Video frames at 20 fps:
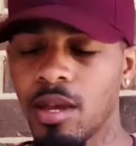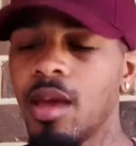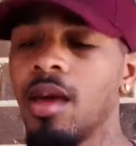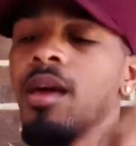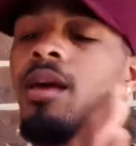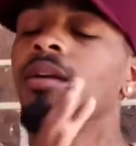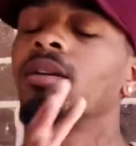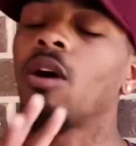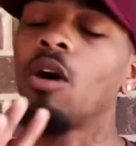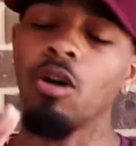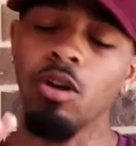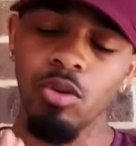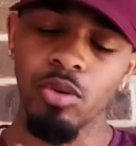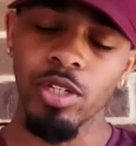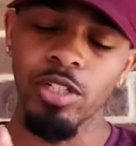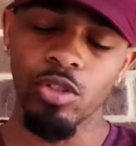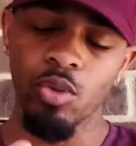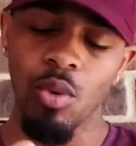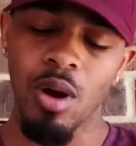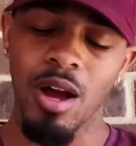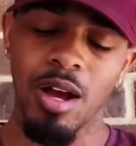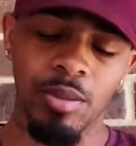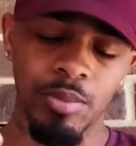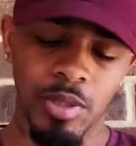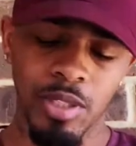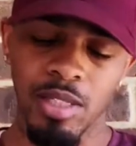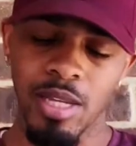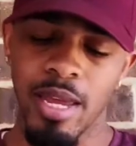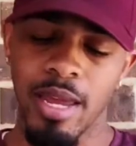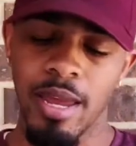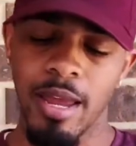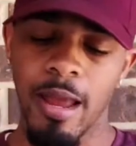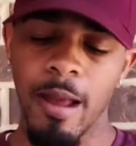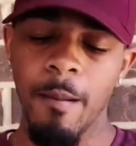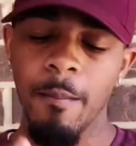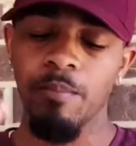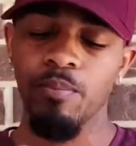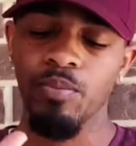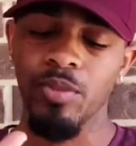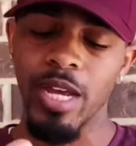The only reason why I'm
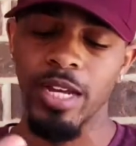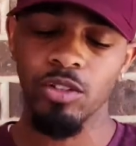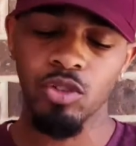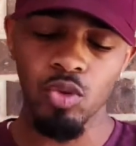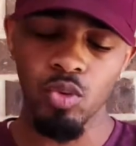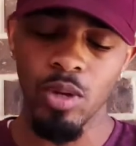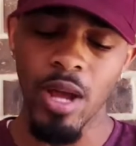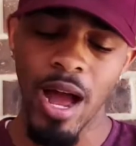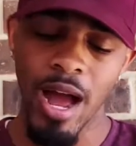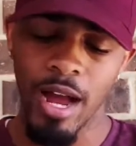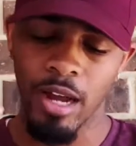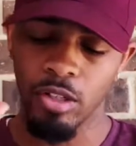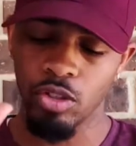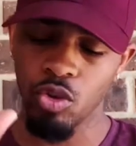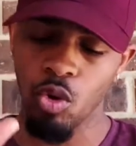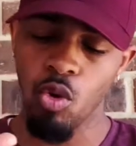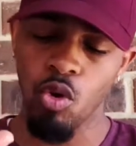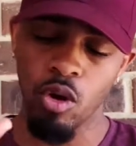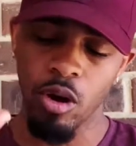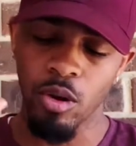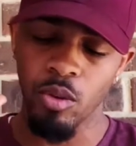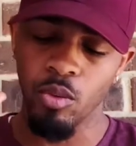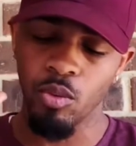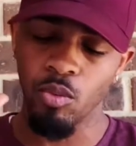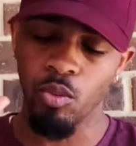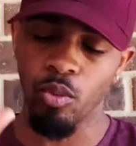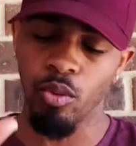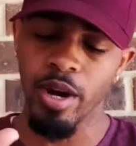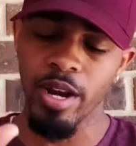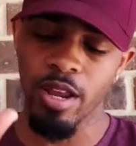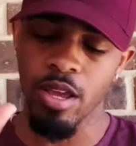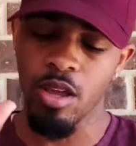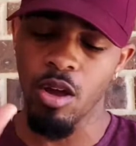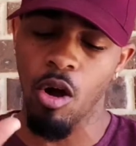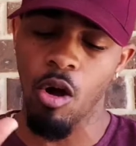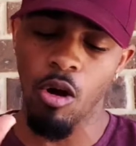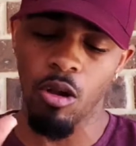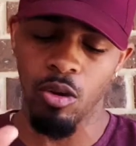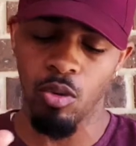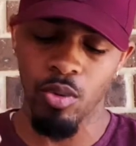saying that you guys aren't ready
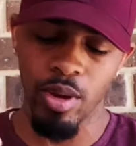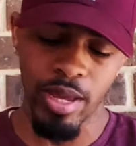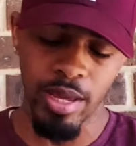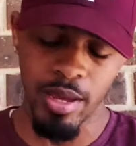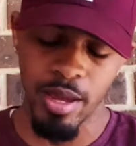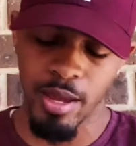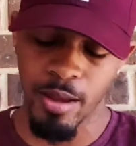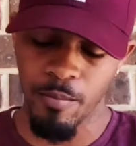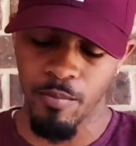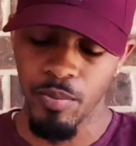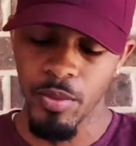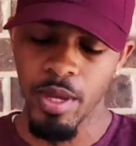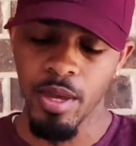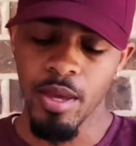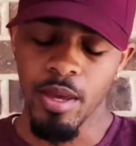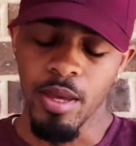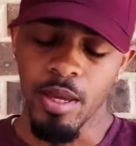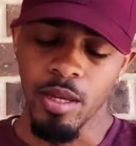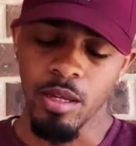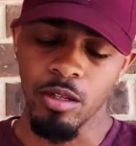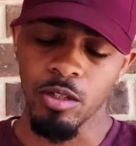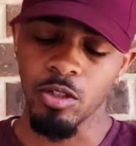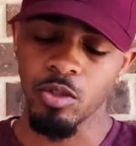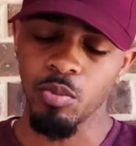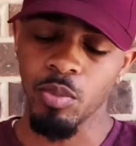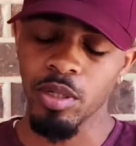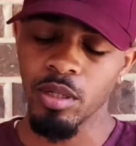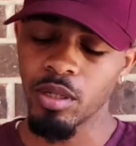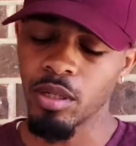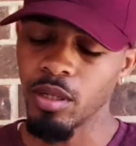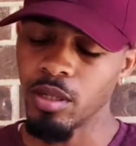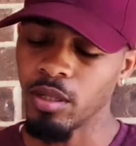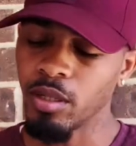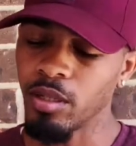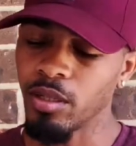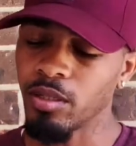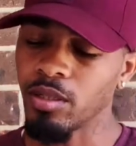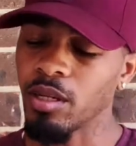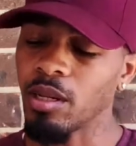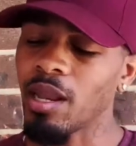all the way yet is
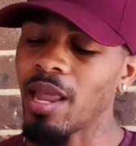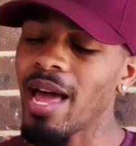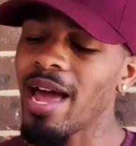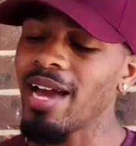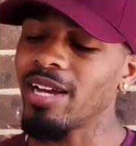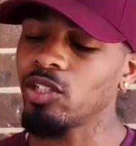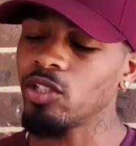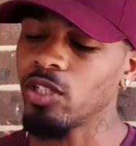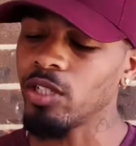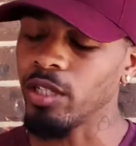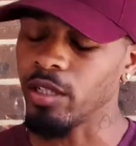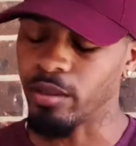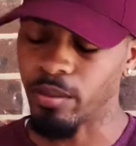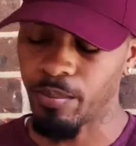because last year,